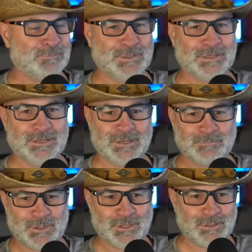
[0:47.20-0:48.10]
When I'm
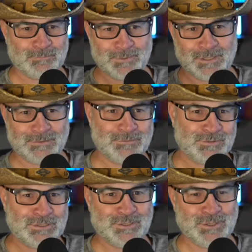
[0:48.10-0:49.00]
talking about
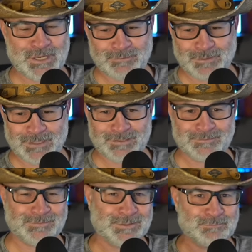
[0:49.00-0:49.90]
using good
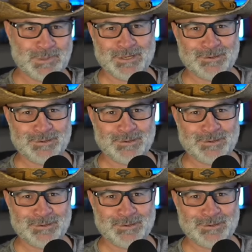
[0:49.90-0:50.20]
evidence and better